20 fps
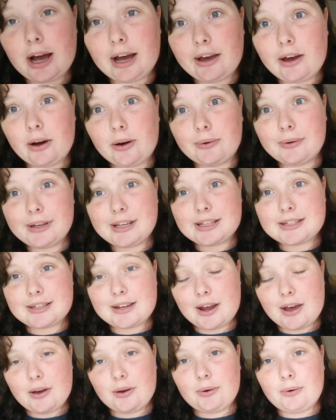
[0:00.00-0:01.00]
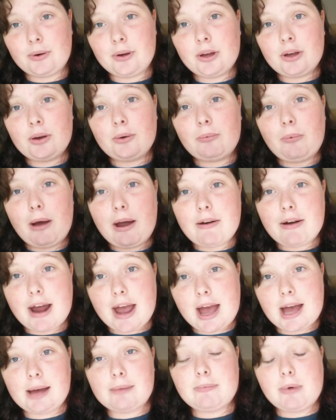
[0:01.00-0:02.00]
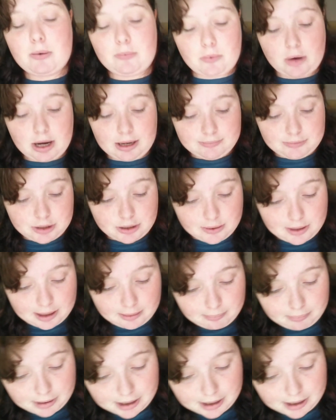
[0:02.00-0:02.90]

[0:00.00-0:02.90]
I always know where I am and what I'm doing,